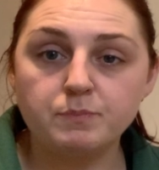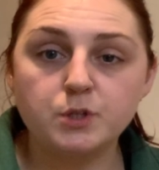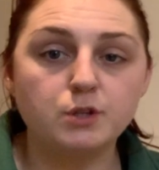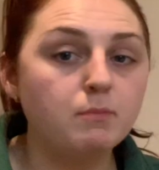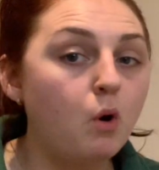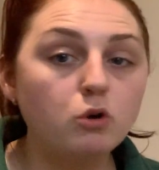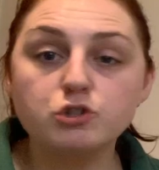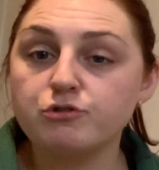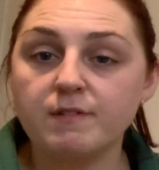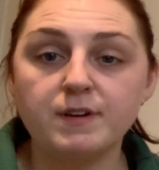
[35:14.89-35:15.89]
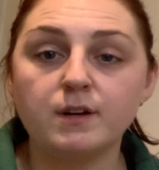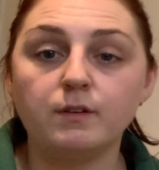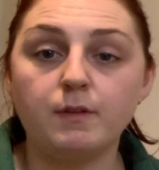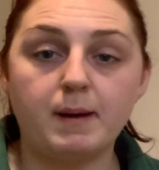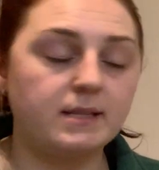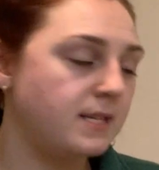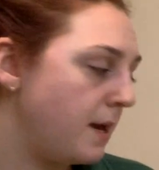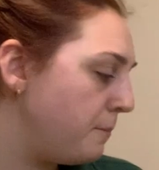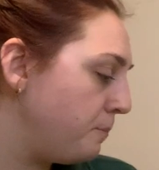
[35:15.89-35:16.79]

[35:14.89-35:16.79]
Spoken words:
So the more trivial, the better.